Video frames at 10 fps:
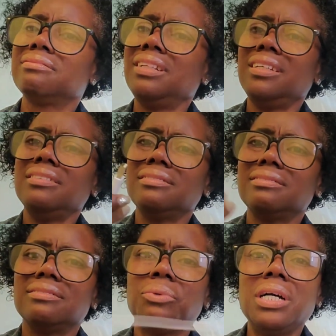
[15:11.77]
Like,
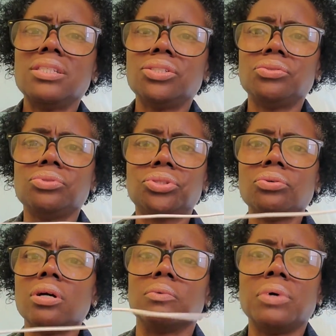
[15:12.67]
why is it so
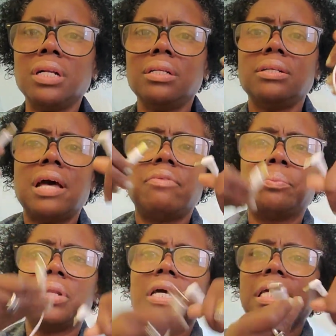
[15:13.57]
short? Why didn't they have a
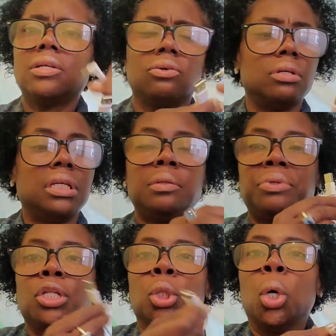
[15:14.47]
plug-in or let it
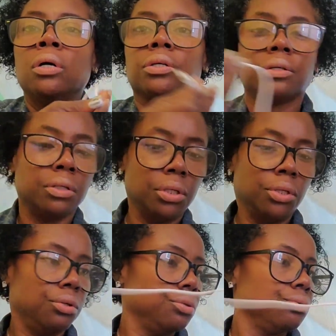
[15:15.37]
be longer?
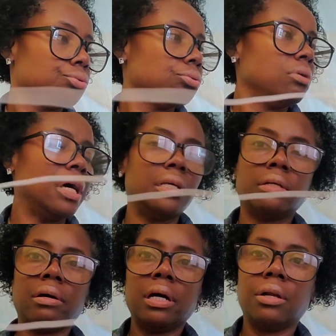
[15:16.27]
So I
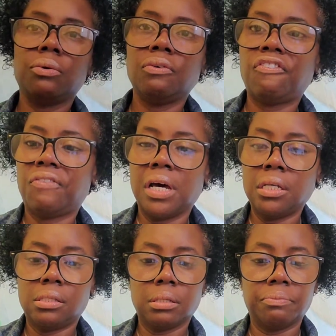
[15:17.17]
know I gotta go
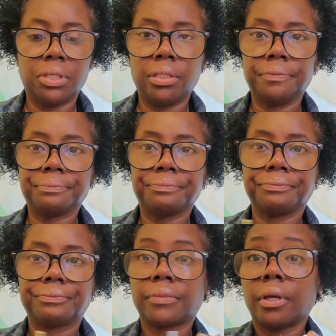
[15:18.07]
find something.
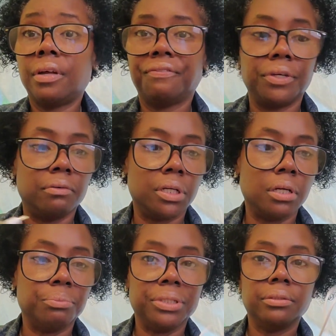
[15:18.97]
I'll figure it
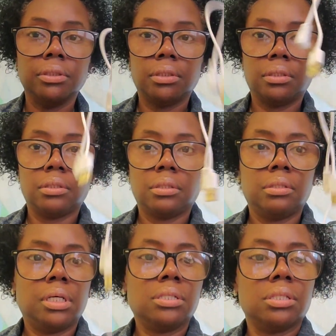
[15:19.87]
out, but
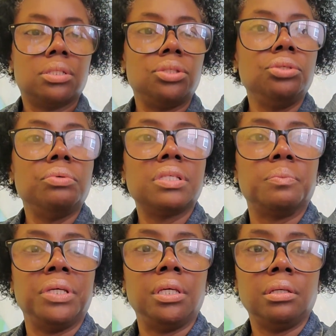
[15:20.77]
that's it's a
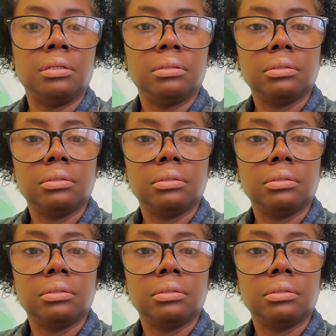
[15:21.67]
USB